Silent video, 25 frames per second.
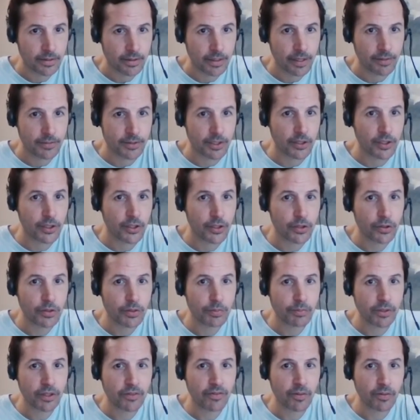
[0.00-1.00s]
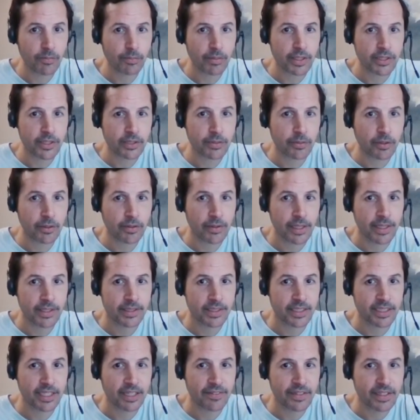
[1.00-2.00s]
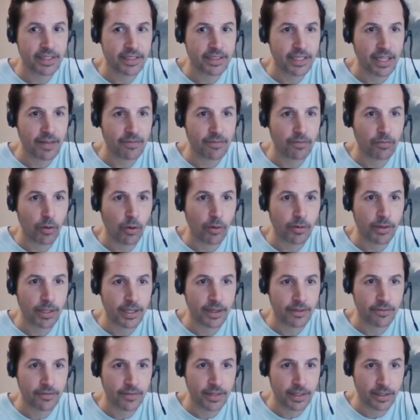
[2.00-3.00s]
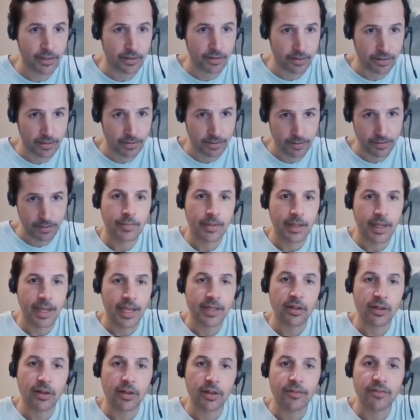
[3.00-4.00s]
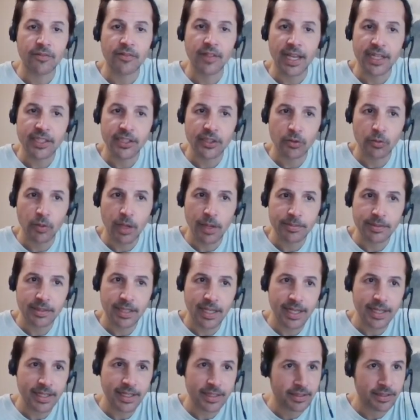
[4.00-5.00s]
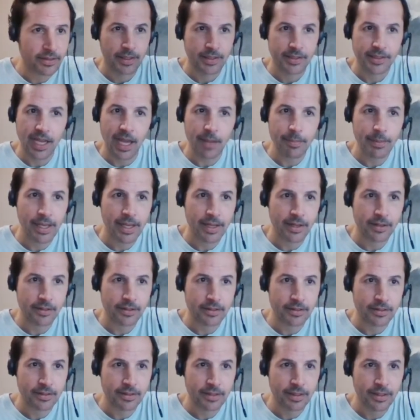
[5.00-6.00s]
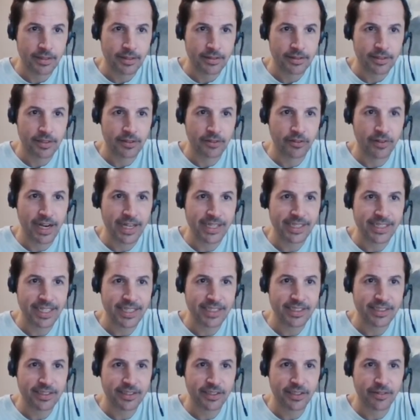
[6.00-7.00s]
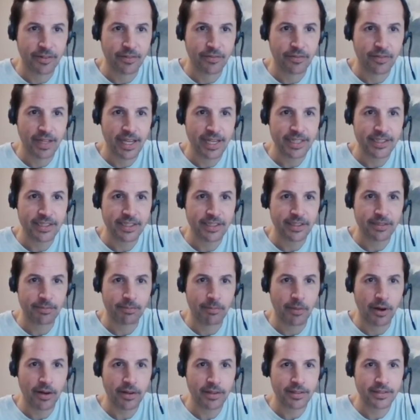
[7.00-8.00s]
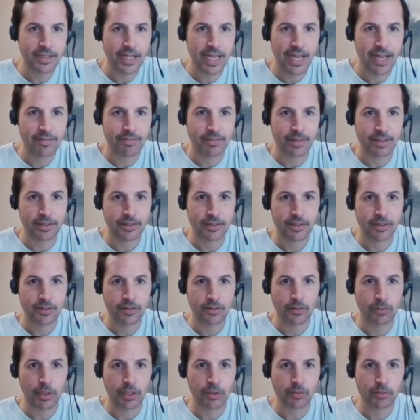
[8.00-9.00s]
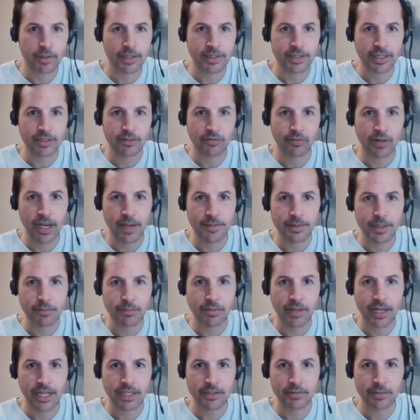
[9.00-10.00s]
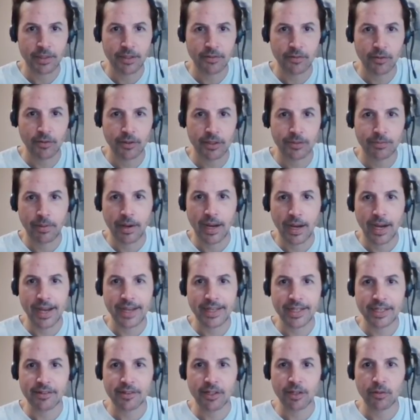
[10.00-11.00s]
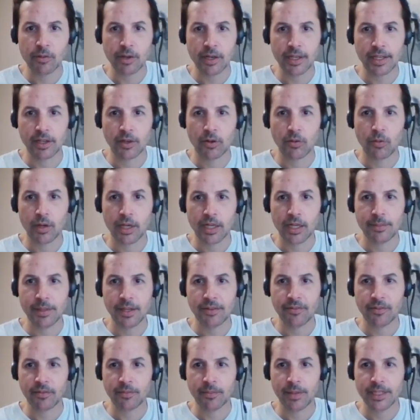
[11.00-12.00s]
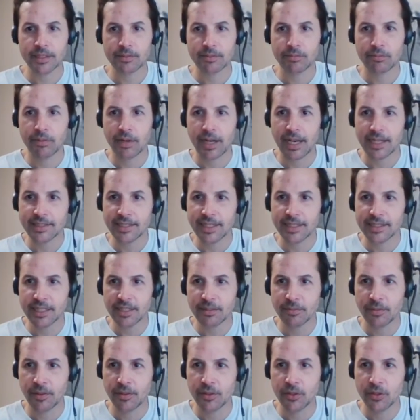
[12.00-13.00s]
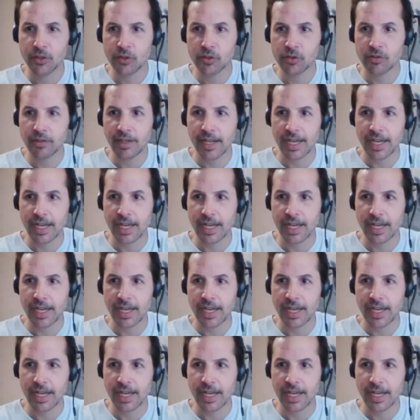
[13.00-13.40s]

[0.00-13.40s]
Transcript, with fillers: It was a huge proof of principle and significant step forward in the field. And on Inflection's website, top header, congratulations to Inflection's Mark Saffman, 2026 Ramsey Prize winner for his pioneering work in quantum information processing with neutral